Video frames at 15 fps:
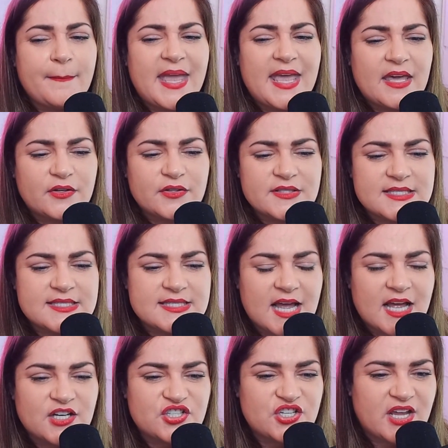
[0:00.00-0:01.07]
panel
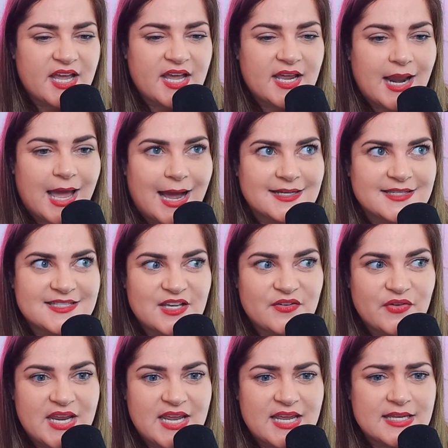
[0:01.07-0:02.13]
discussion,
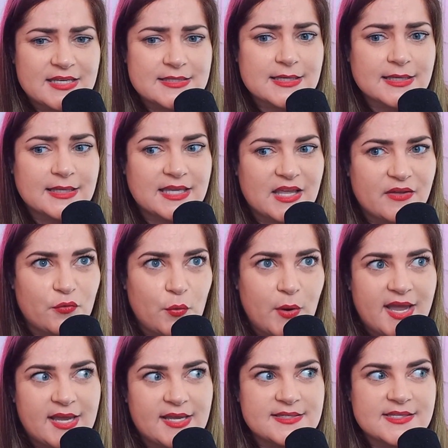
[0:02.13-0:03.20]
activities,
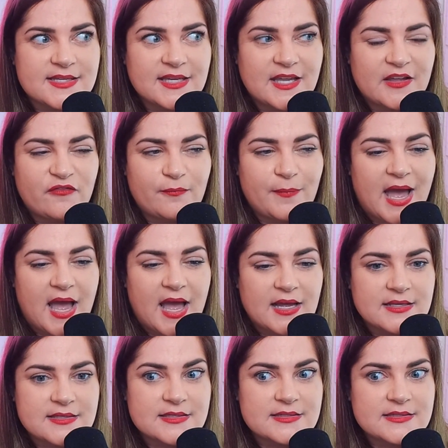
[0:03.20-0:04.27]
giveaways, gift
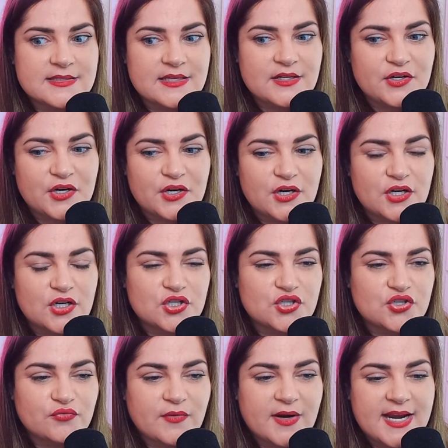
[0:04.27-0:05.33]
bags, dinner,
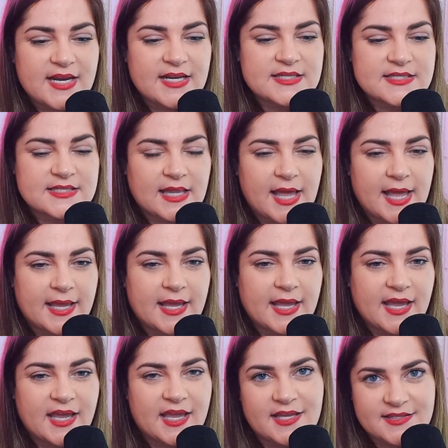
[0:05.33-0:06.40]
drinks, like
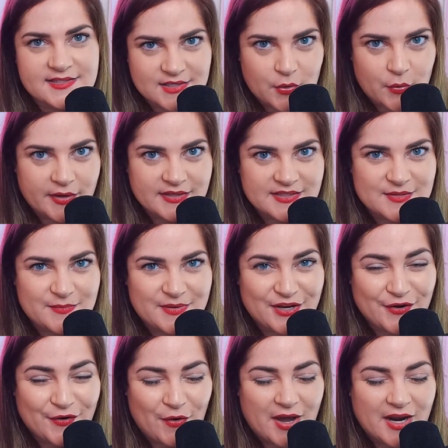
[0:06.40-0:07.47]
it's going to be
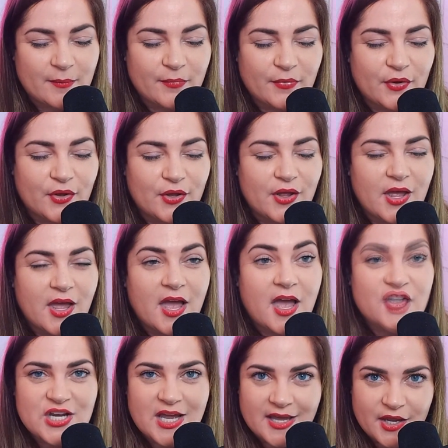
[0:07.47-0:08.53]
incredible.
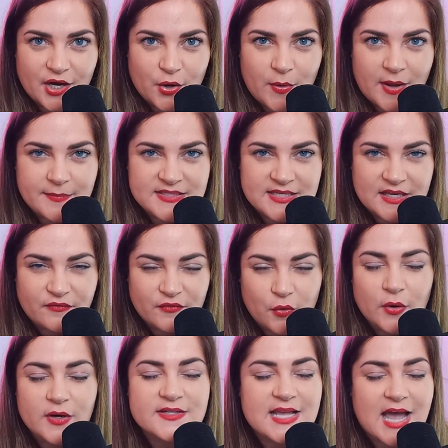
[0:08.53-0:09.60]
Check out our website, of
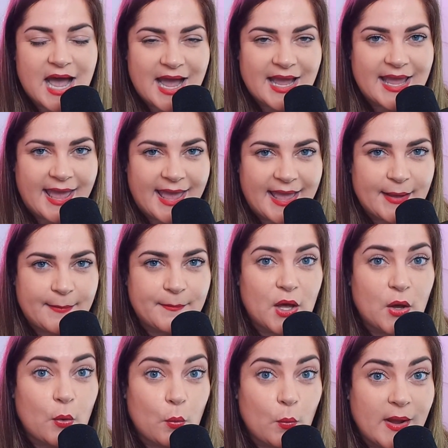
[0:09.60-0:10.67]
course,
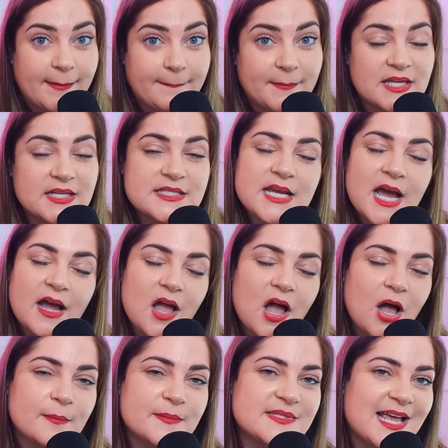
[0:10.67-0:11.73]

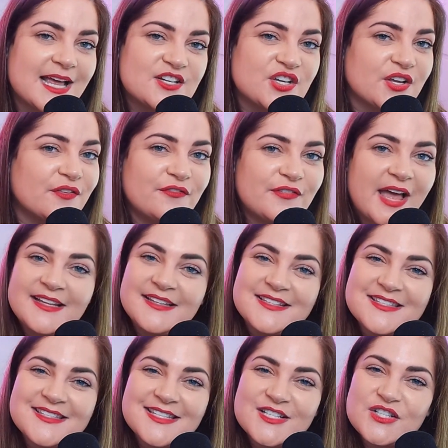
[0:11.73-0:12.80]
iamwim.com slash
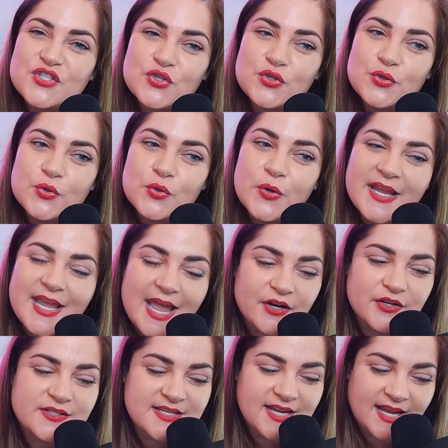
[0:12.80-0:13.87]
events to get
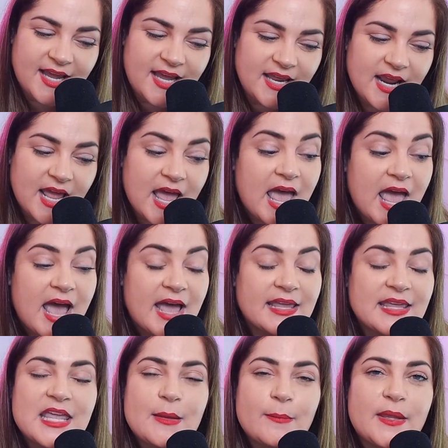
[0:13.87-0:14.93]
your ticket.
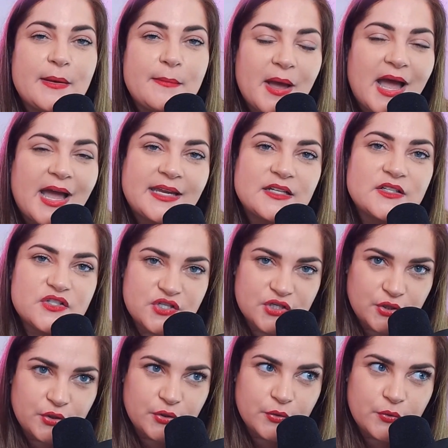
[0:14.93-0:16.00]
And keep in mind
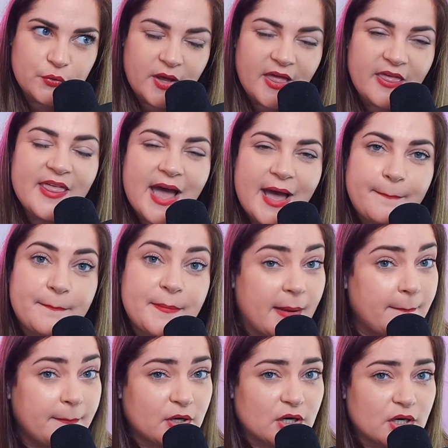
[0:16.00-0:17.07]
too that
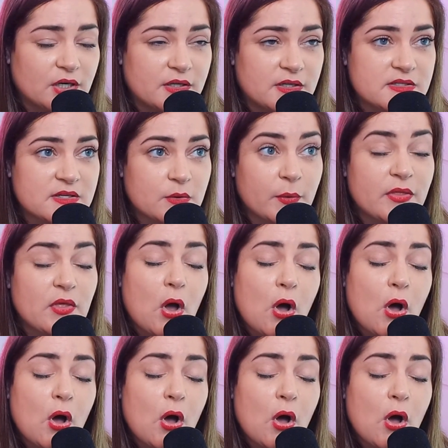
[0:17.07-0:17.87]
members with